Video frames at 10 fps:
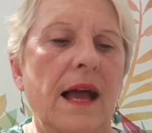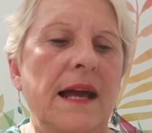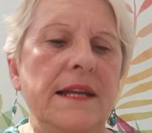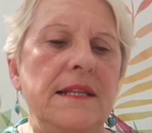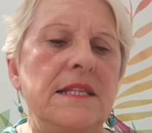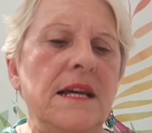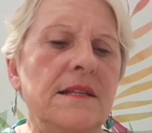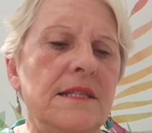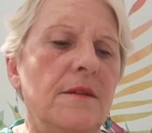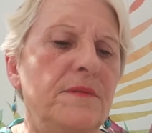And it
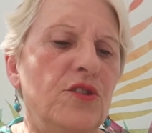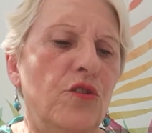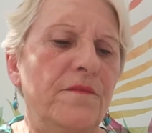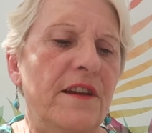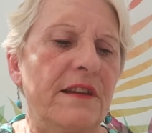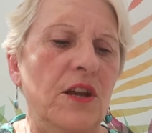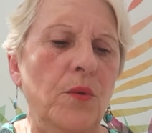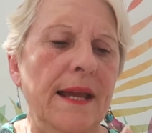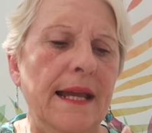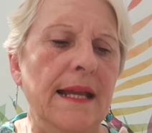does absorb very
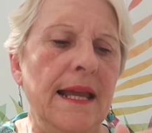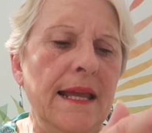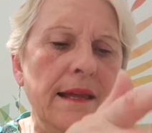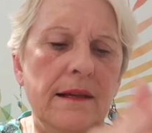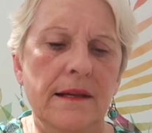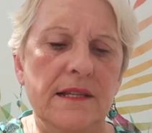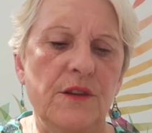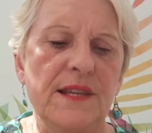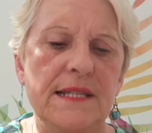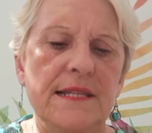quickly.
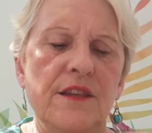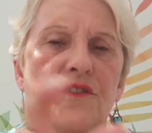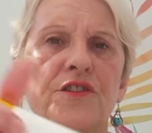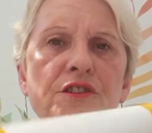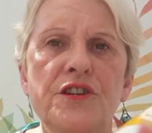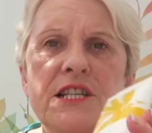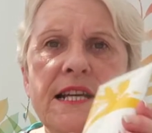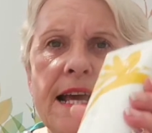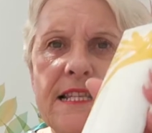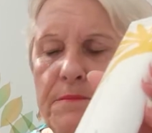So this is the
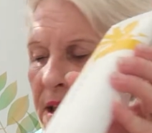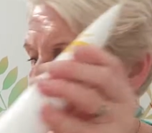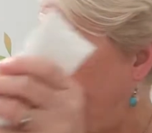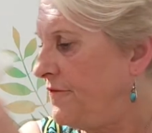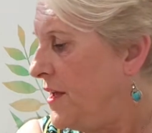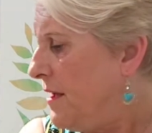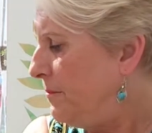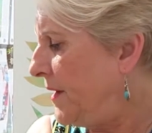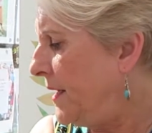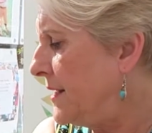30 SPF,
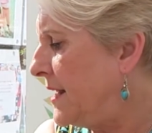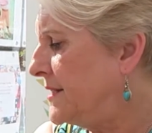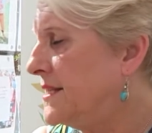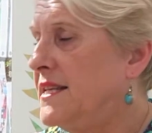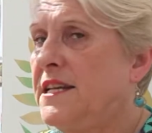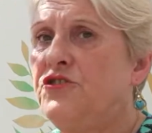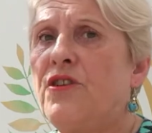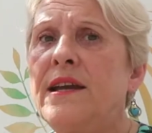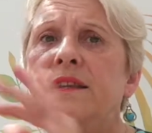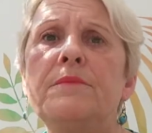but as I said, I
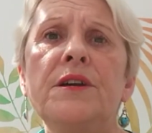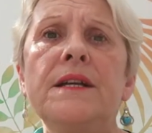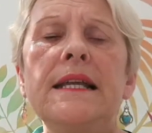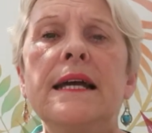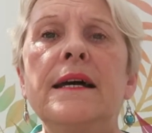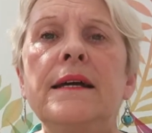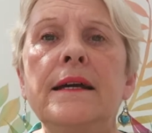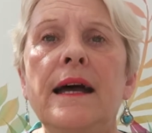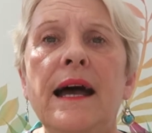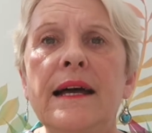tried them earlier
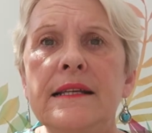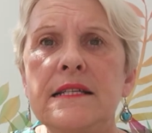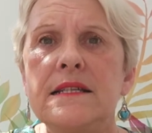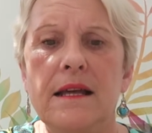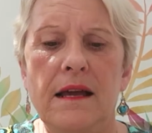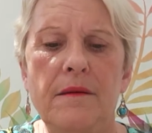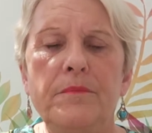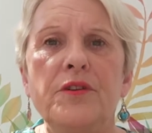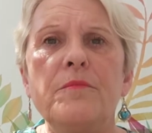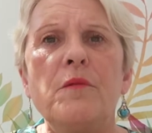and
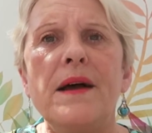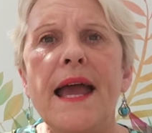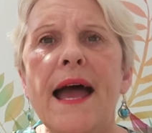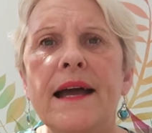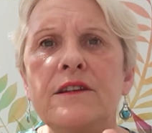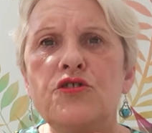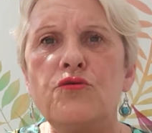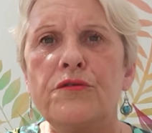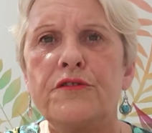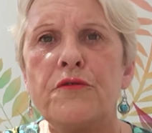put them on my hand,
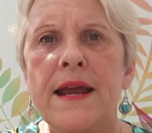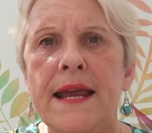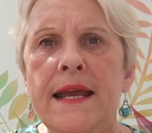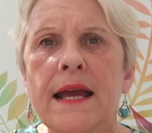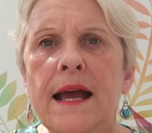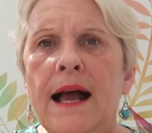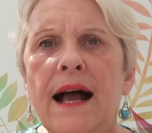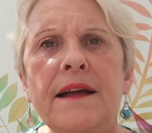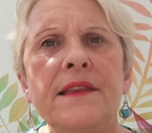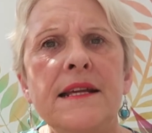all 3,
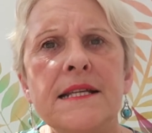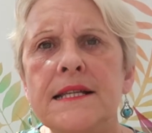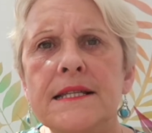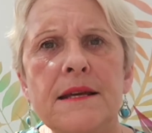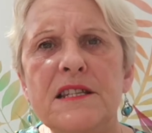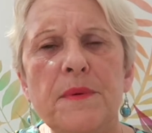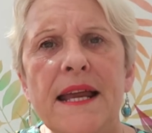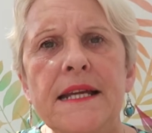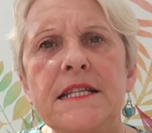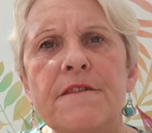and there didn't seem to be
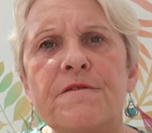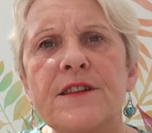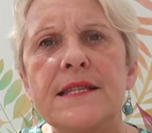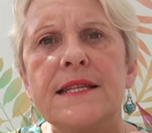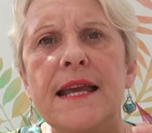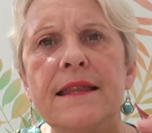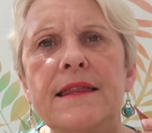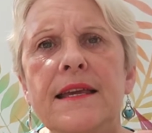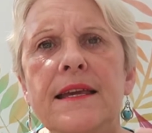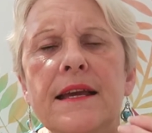any difference in
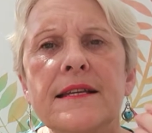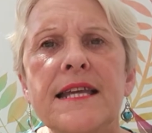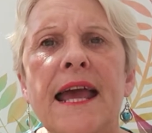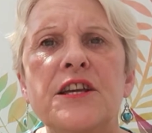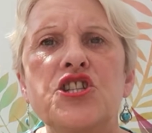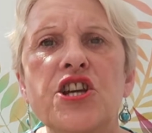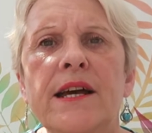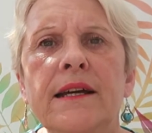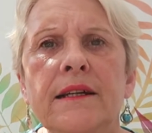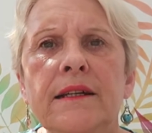the texture